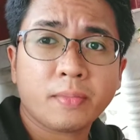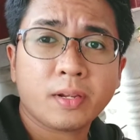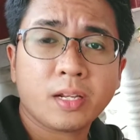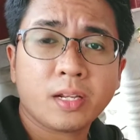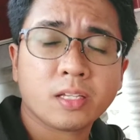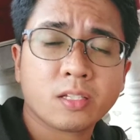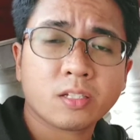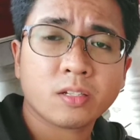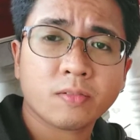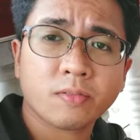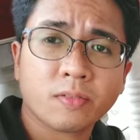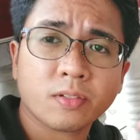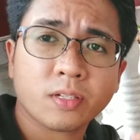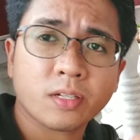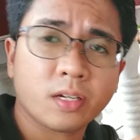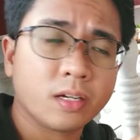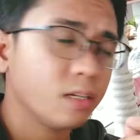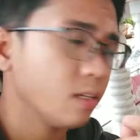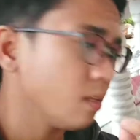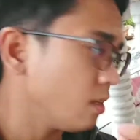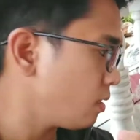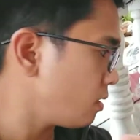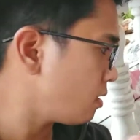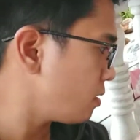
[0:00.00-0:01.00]
minutes of
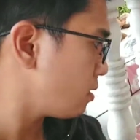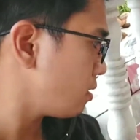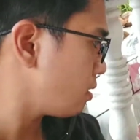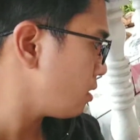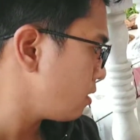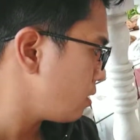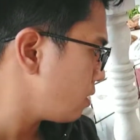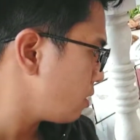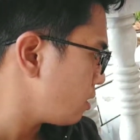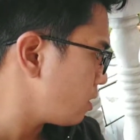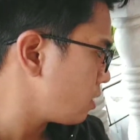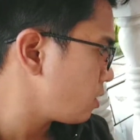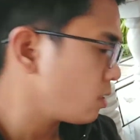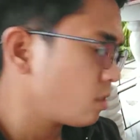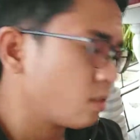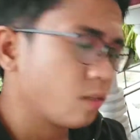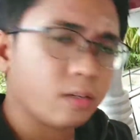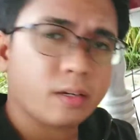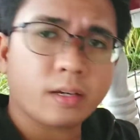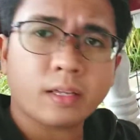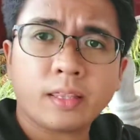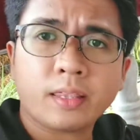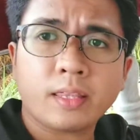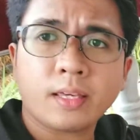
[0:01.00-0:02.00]
sun,
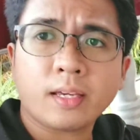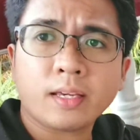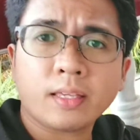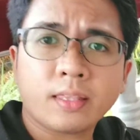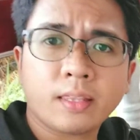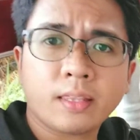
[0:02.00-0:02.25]
so I think